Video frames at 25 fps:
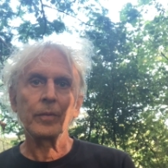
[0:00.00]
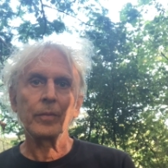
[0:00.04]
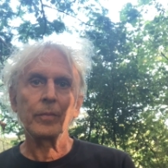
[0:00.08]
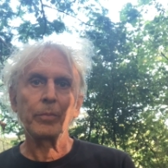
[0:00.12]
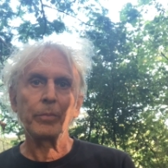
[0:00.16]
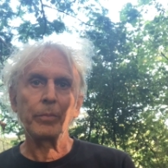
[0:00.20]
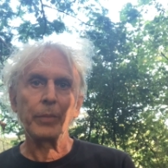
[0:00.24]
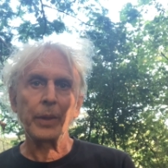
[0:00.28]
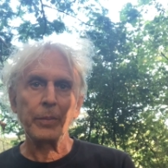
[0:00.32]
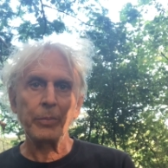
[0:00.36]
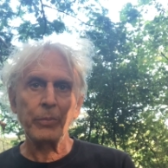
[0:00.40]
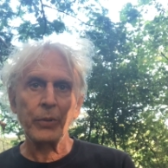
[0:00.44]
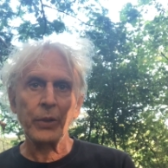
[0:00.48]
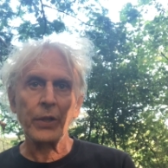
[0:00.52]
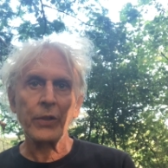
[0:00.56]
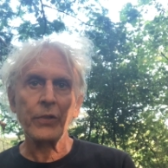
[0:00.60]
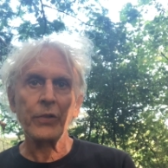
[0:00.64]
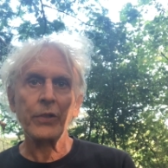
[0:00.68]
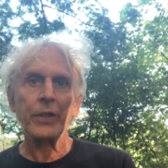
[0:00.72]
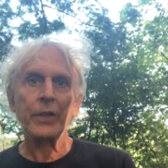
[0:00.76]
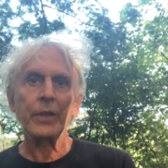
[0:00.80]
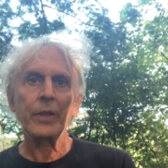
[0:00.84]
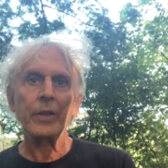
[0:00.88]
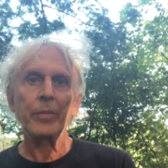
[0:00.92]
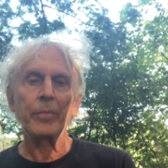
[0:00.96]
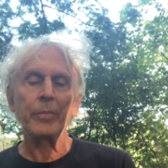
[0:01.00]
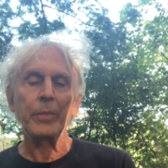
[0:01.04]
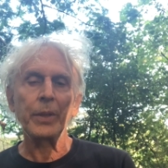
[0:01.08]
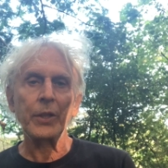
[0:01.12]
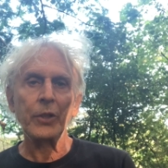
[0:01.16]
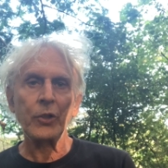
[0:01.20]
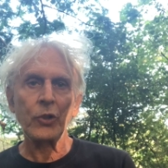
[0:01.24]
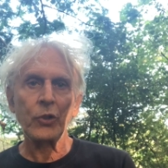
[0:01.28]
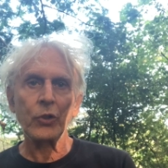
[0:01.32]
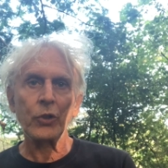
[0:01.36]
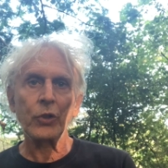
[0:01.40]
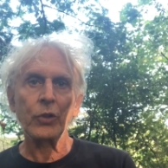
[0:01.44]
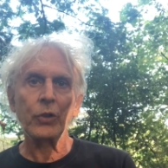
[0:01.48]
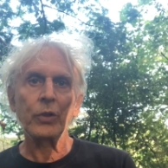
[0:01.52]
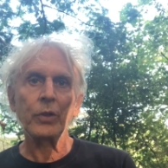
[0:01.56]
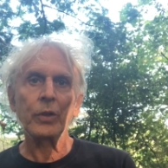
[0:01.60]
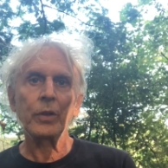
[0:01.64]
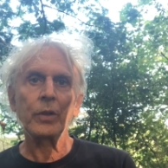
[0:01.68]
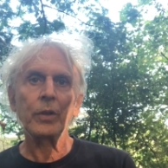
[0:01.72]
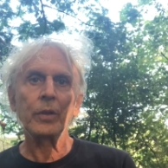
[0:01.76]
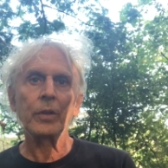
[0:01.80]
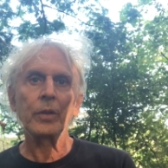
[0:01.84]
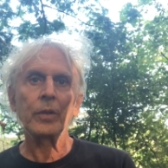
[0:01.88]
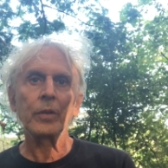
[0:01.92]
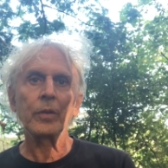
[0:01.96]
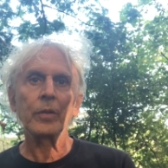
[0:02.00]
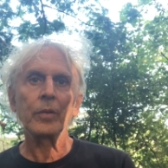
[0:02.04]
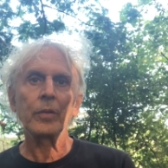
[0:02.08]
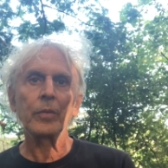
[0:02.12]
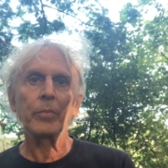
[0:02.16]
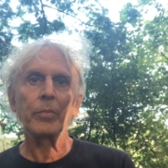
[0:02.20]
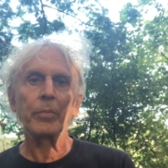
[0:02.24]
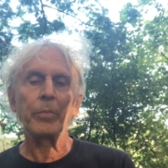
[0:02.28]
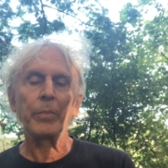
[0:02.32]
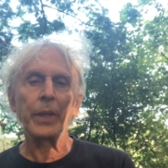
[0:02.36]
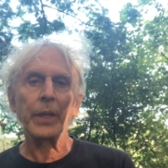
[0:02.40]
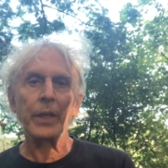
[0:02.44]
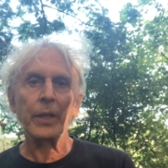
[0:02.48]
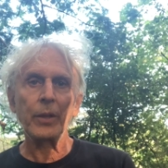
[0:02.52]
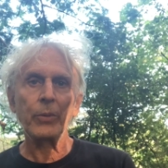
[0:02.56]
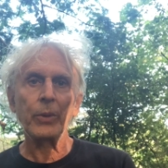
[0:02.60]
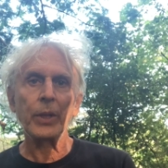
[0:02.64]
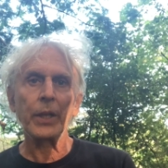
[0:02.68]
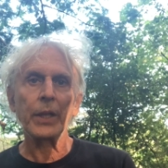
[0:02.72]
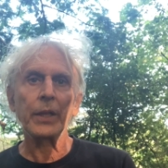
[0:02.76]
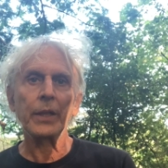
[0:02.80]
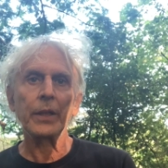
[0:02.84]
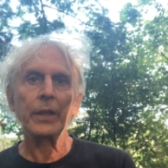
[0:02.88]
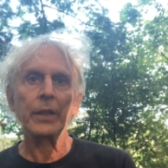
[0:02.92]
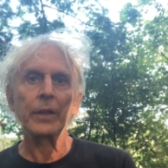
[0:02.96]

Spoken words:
Be present, be strong, be aware.